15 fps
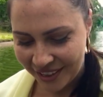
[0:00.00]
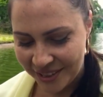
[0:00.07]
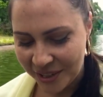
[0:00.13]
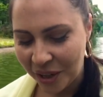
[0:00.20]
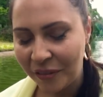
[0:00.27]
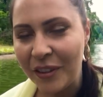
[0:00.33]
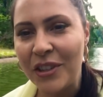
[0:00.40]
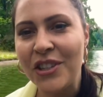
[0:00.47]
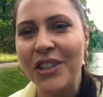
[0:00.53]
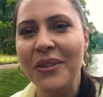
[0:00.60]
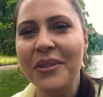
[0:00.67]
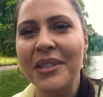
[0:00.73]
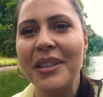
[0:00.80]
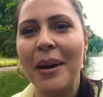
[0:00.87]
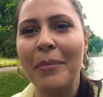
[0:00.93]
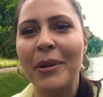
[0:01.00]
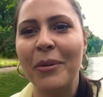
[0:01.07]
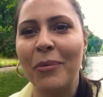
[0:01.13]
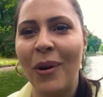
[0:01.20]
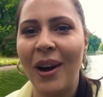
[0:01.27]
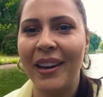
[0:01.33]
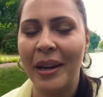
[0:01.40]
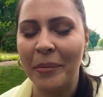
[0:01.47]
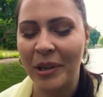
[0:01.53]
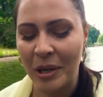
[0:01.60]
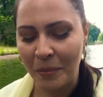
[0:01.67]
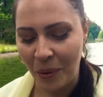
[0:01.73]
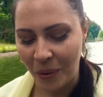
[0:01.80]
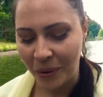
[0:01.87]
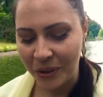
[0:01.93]
So if you choose number 1, I'm going
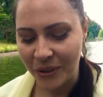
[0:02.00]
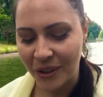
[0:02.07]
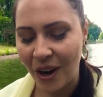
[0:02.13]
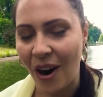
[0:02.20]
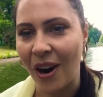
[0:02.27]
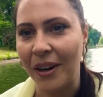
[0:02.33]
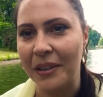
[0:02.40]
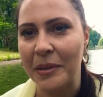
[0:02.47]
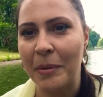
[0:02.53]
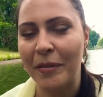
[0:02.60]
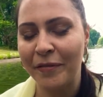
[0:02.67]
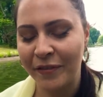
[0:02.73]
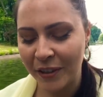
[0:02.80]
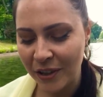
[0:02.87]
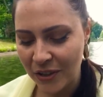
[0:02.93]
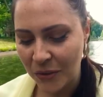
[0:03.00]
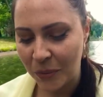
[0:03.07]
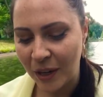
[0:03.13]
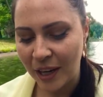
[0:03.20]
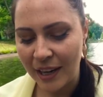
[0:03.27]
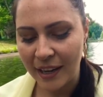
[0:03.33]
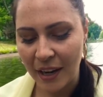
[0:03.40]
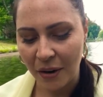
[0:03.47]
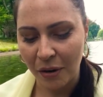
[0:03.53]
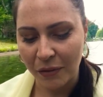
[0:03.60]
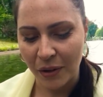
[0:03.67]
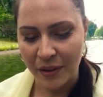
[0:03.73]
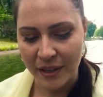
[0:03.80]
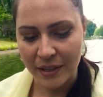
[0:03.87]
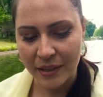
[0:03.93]
to pull your cards, but first we're going to go
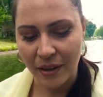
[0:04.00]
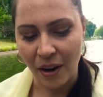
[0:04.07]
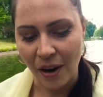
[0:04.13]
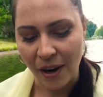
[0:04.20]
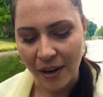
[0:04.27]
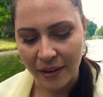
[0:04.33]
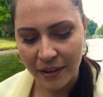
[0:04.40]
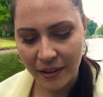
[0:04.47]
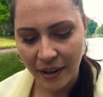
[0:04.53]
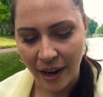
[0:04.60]
over this card.